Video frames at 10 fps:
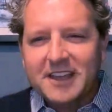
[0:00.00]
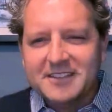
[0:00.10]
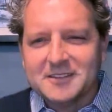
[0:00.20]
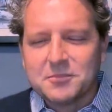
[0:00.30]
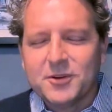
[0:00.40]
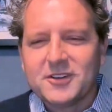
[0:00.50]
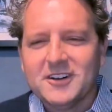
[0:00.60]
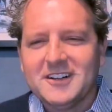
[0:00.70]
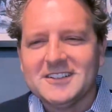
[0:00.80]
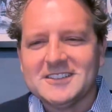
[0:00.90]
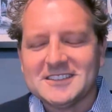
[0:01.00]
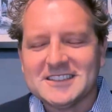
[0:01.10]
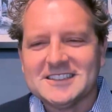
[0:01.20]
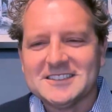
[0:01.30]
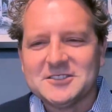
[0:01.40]
advancing
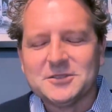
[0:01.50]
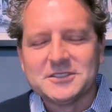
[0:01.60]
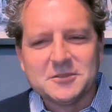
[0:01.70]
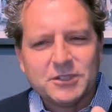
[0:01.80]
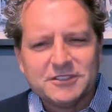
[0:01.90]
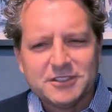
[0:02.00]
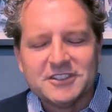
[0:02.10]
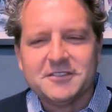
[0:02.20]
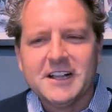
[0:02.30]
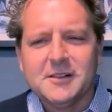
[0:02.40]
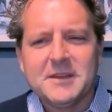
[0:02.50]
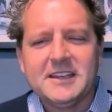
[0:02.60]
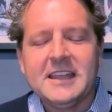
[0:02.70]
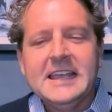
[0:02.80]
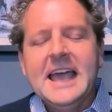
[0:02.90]
protocols and doing some research and
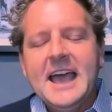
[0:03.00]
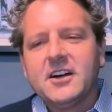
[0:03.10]
development,